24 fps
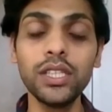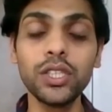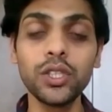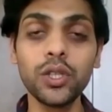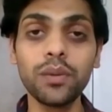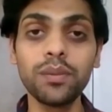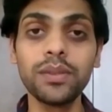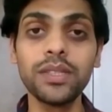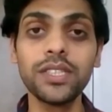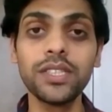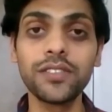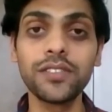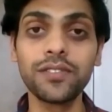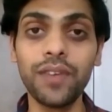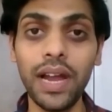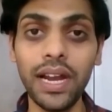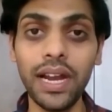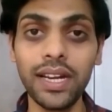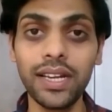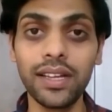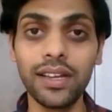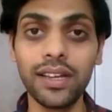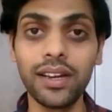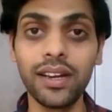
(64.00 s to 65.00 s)
of this
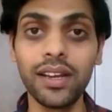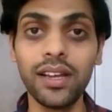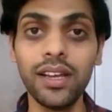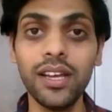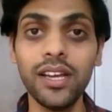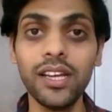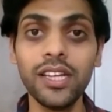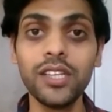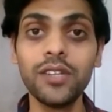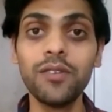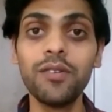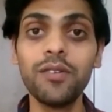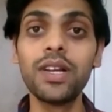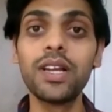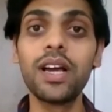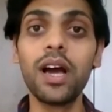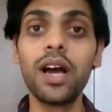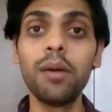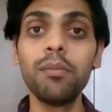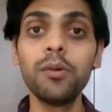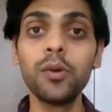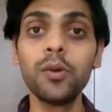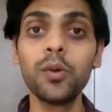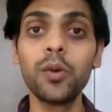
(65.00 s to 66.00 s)
factor, you will
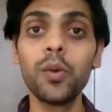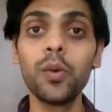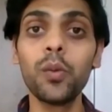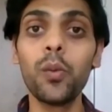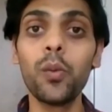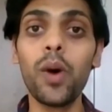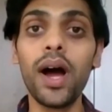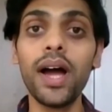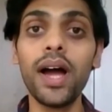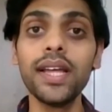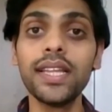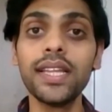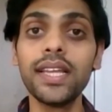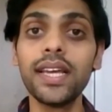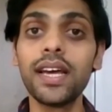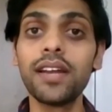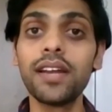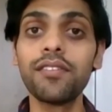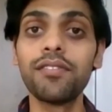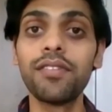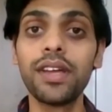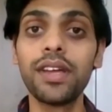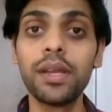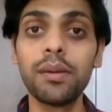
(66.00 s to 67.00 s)
come to know why they are
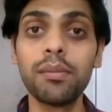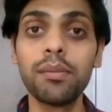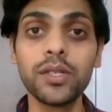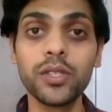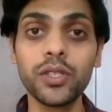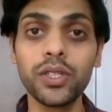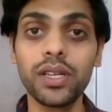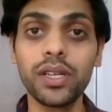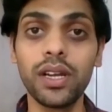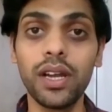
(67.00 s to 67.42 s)
very much